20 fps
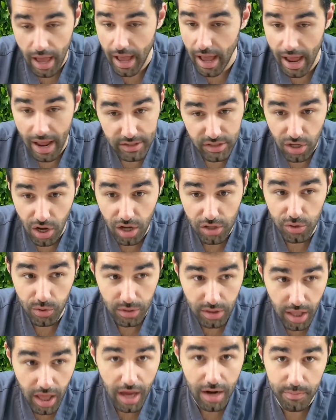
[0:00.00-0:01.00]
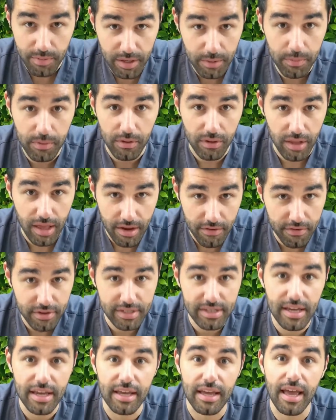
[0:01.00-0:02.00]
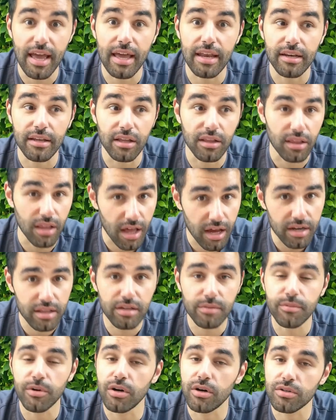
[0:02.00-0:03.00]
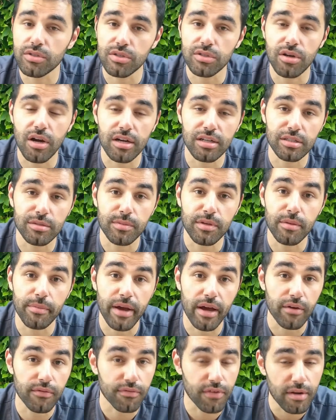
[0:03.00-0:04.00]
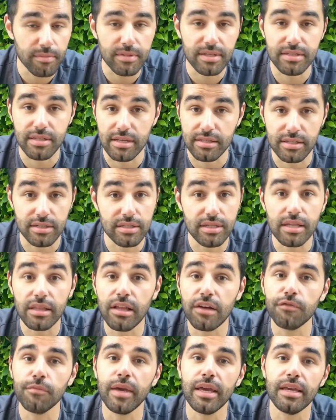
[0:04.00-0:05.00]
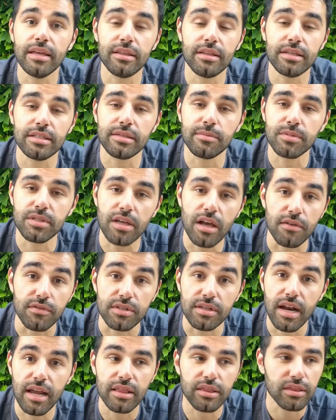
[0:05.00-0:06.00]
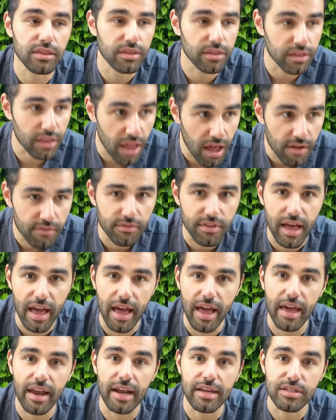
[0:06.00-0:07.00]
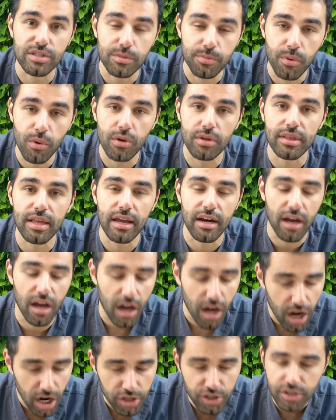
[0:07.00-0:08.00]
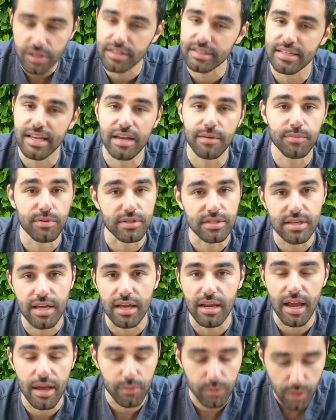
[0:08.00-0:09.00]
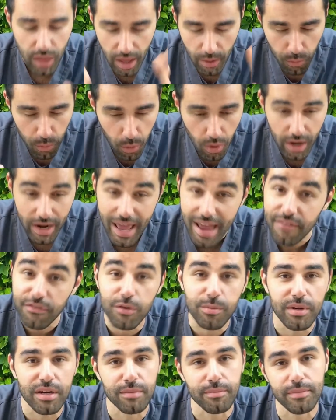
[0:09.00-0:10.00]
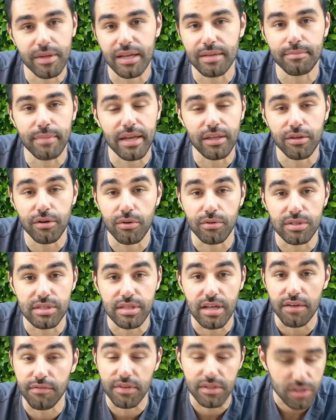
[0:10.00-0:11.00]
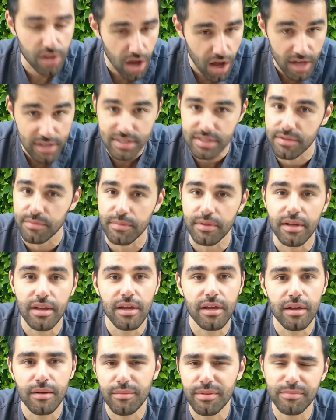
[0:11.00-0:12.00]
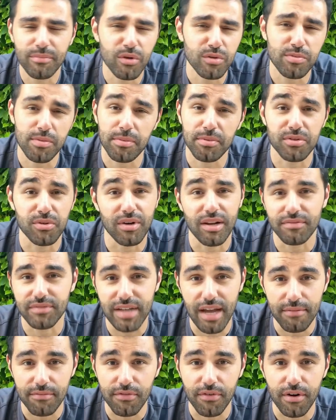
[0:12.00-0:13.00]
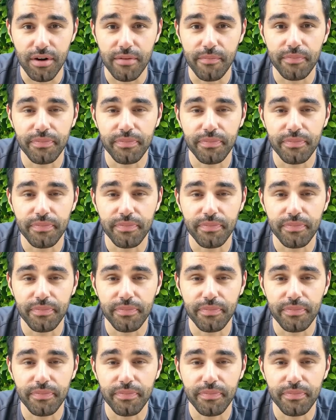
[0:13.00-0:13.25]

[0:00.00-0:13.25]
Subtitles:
I talk to a lot of people every day, and a lot of them are also talking to me about frame designs because they love making things themselves, and I love that, and I support that 110%. I want everybody to make their own stuff. It's awesome, but most people don't have time for it.